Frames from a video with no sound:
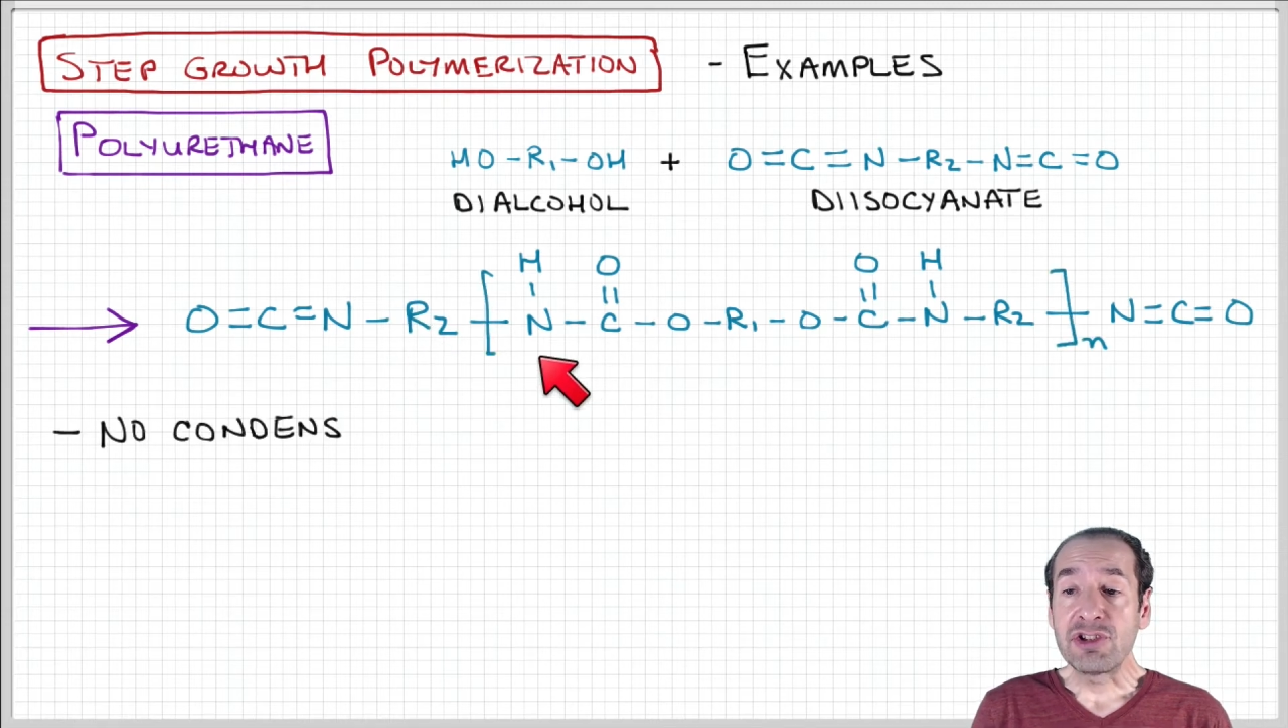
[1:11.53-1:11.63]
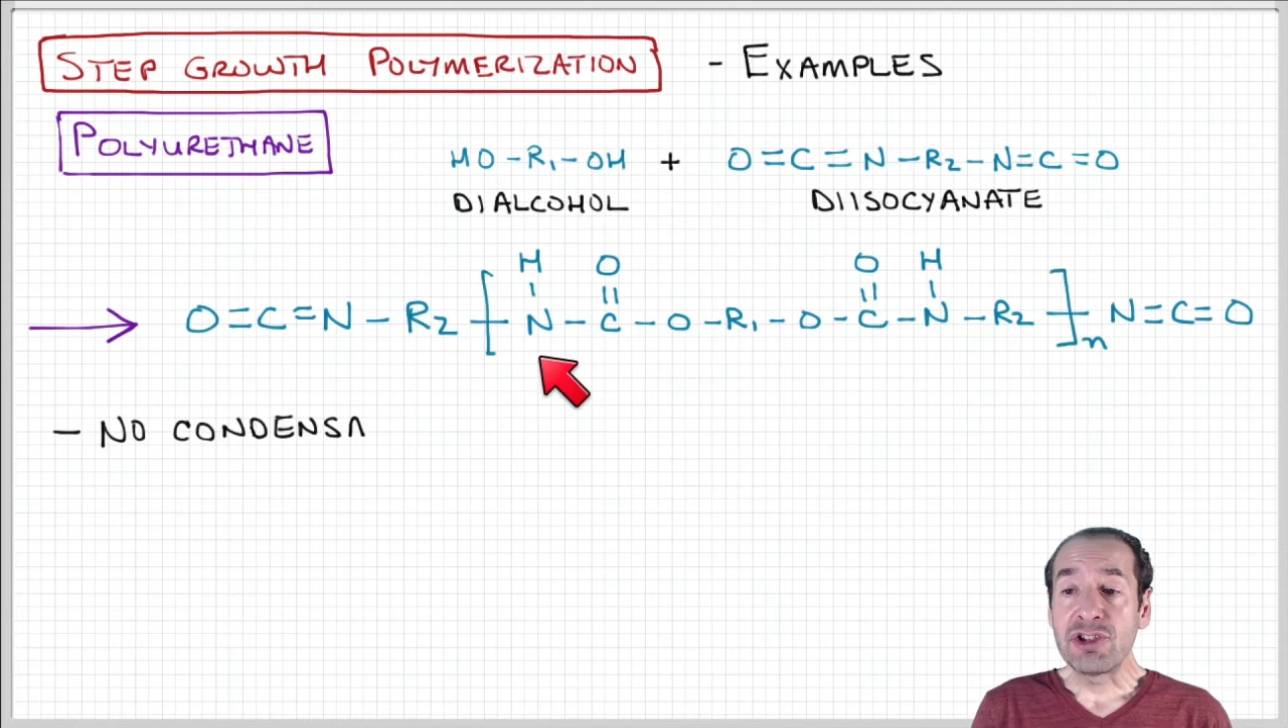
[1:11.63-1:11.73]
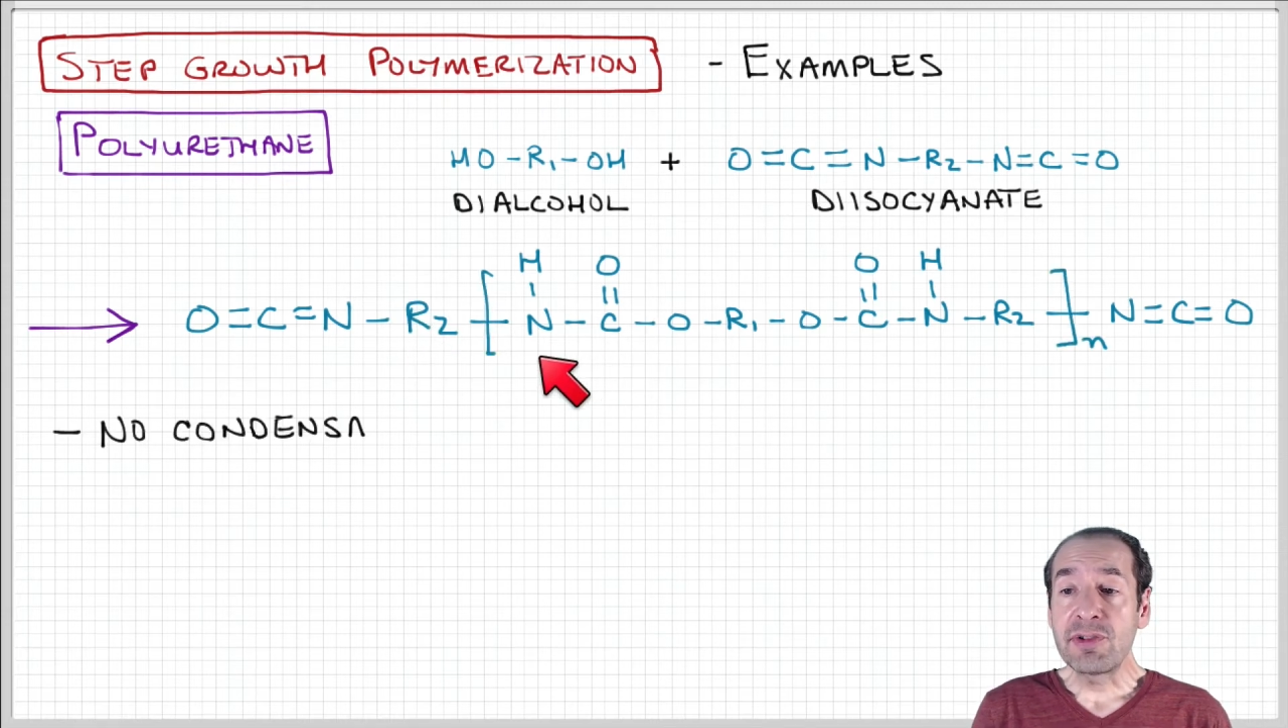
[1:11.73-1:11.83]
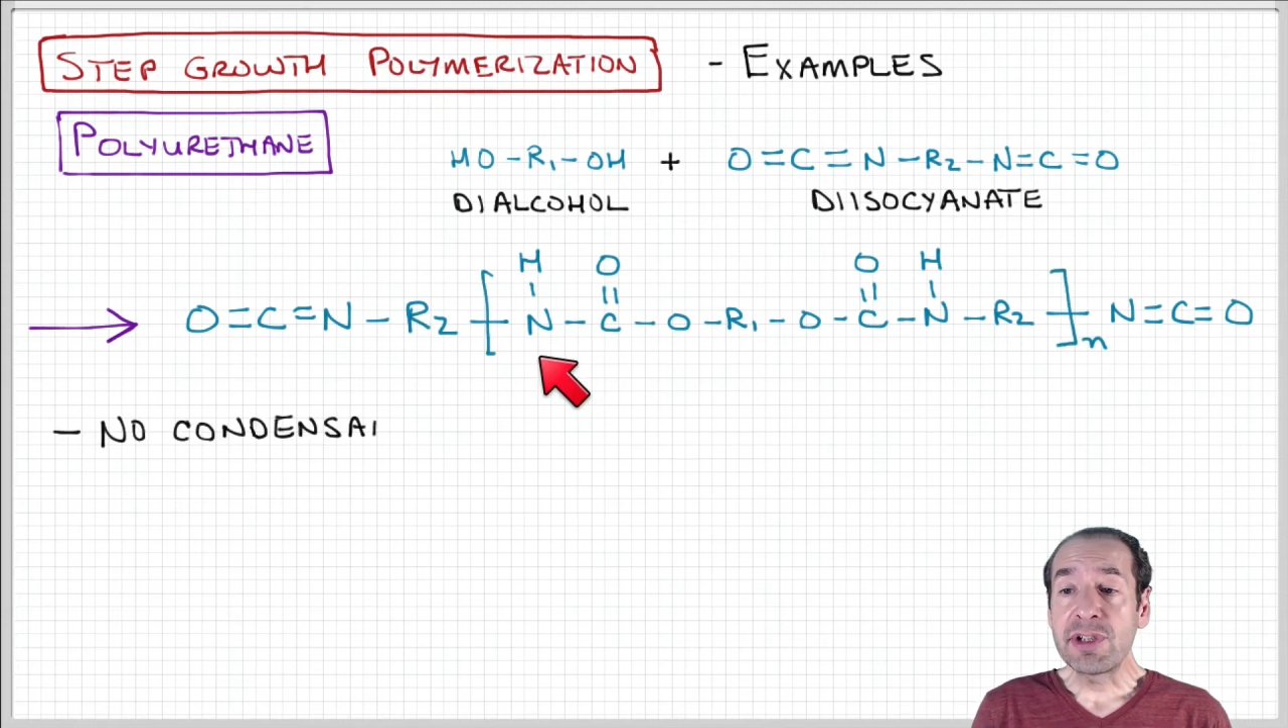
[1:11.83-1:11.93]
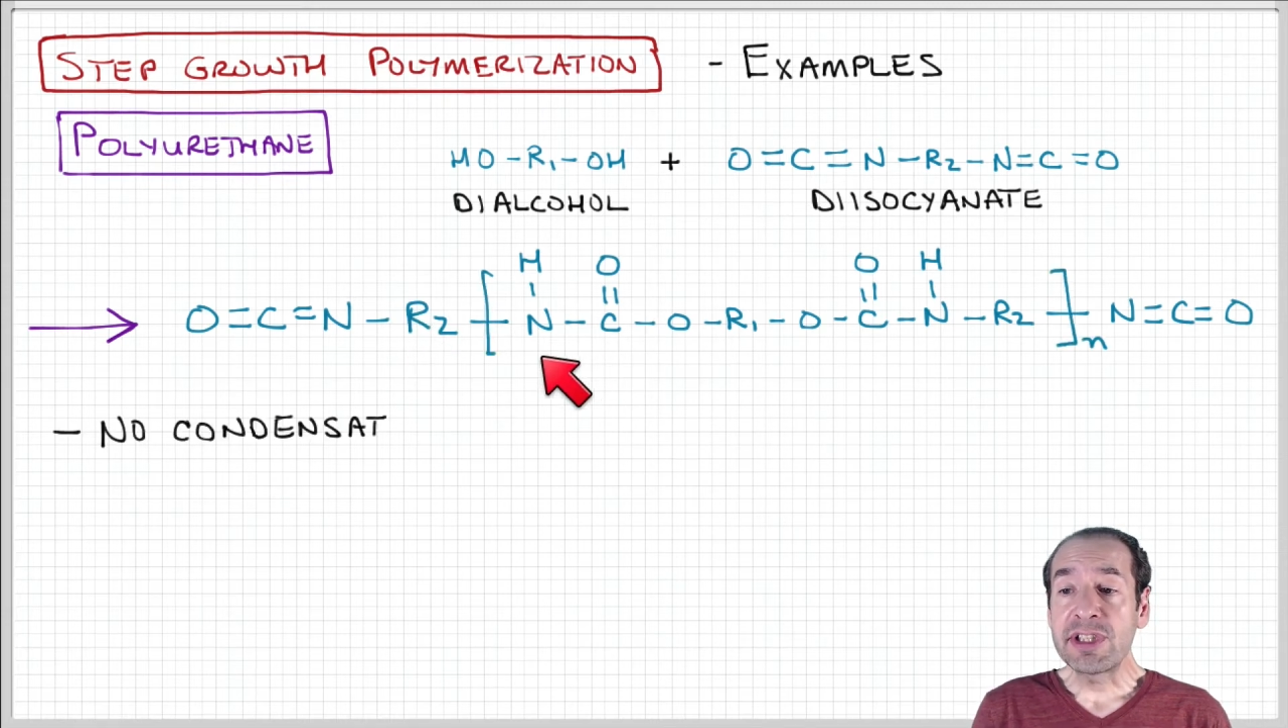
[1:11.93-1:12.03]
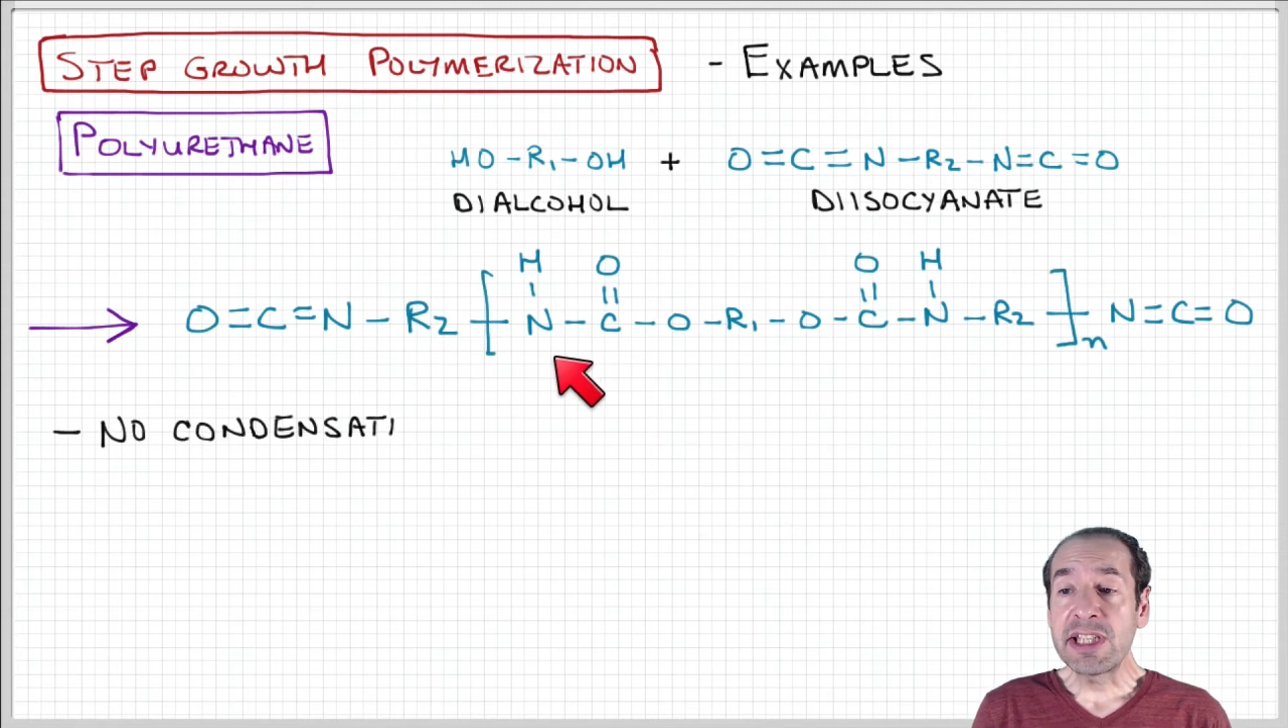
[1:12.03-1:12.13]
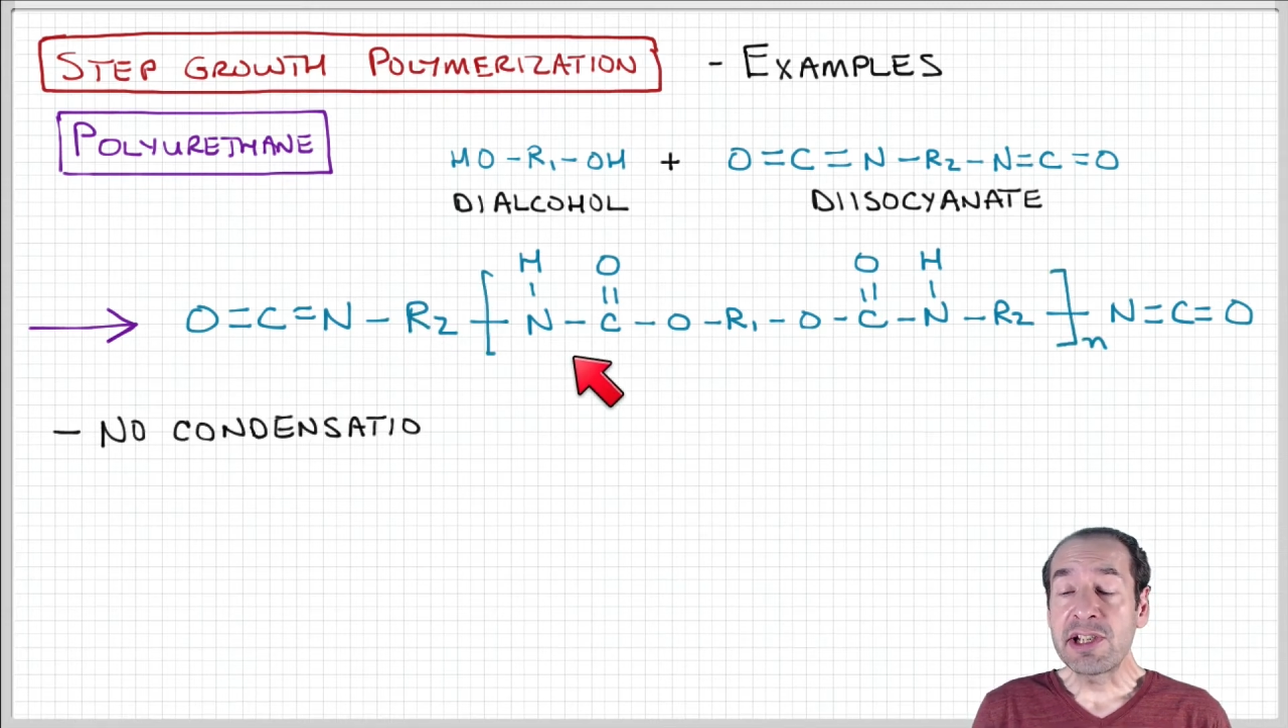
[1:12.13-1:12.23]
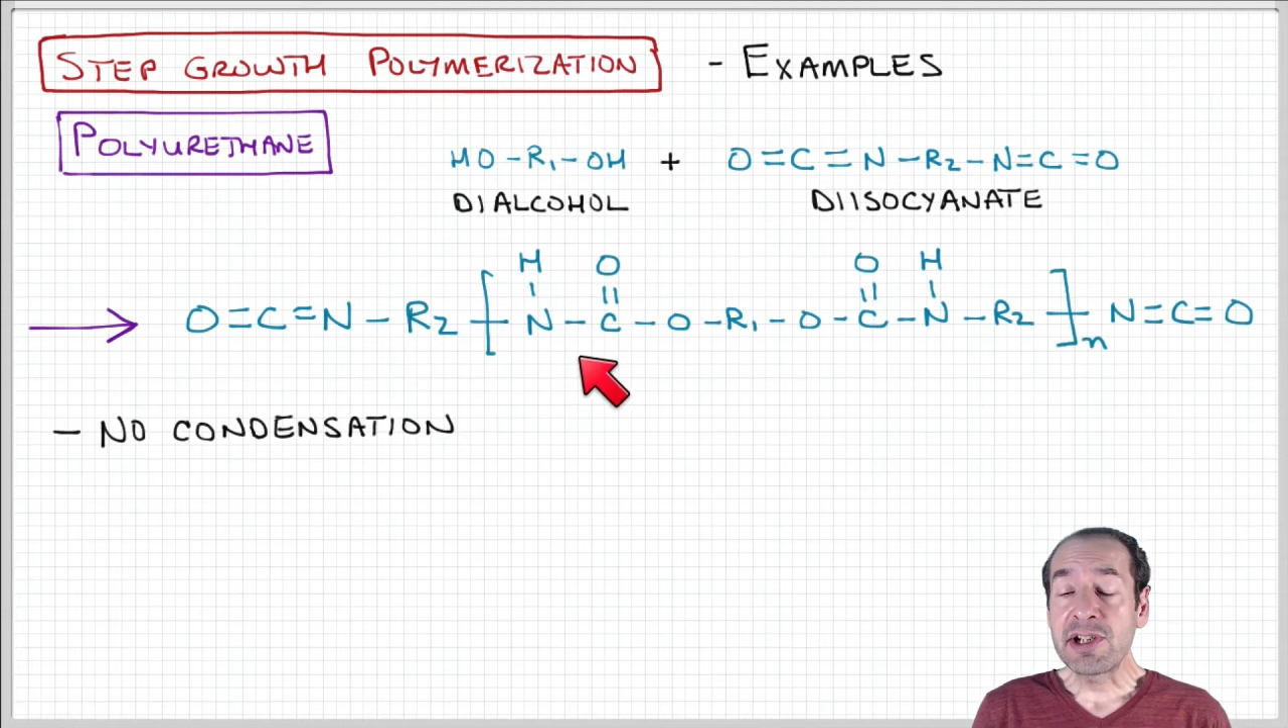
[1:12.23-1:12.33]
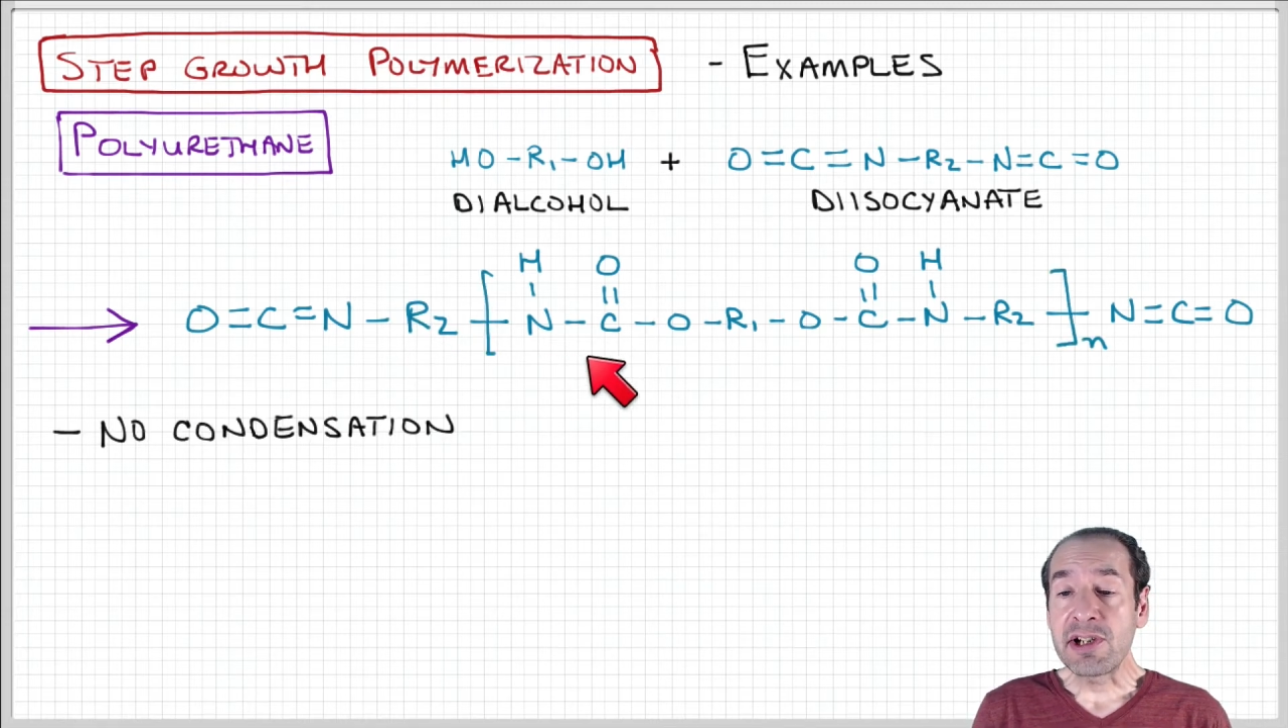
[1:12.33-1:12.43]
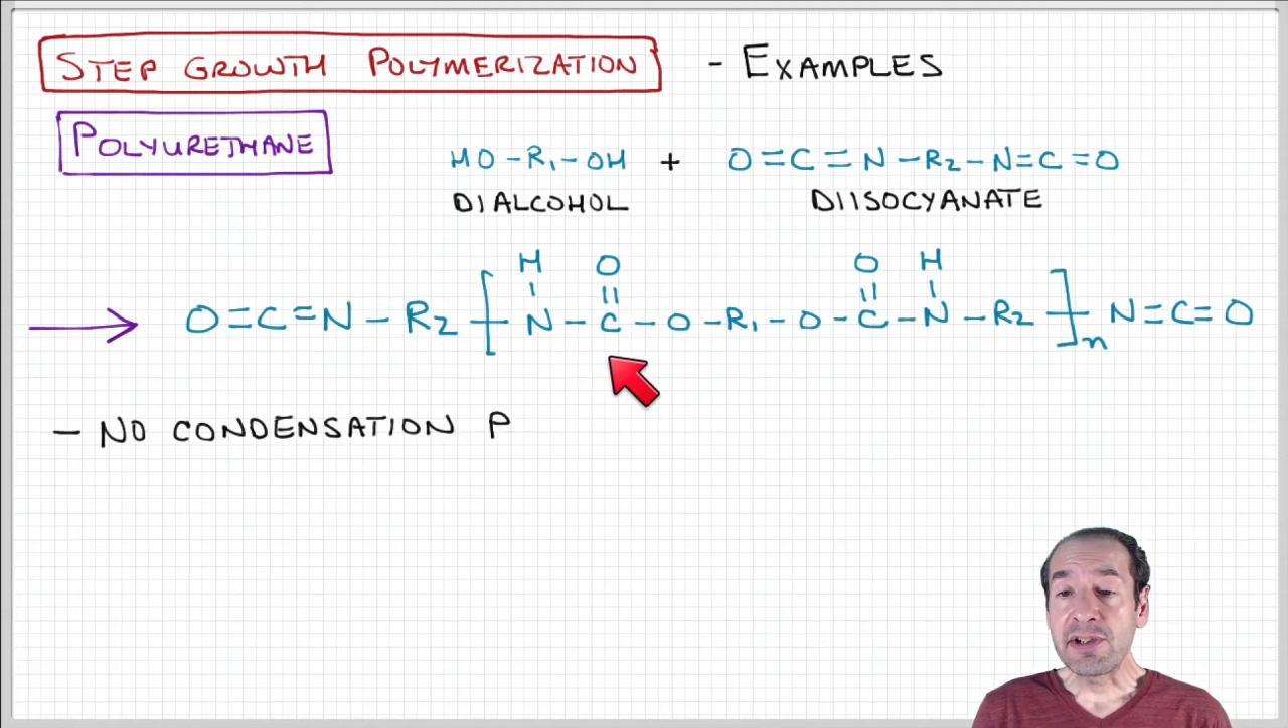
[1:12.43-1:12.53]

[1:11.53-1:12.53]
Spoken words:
notice here